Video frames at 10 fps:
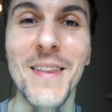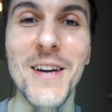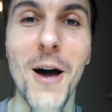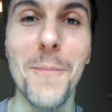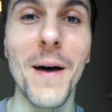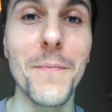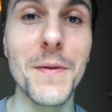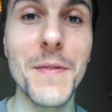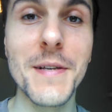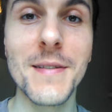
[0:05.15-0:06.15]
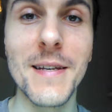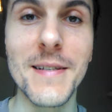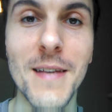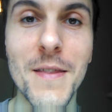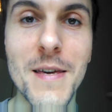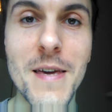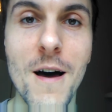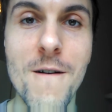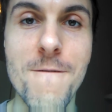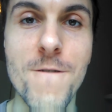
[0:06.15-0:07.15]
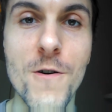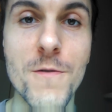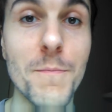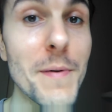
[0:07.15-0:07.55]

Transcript: iPad, but this is the phone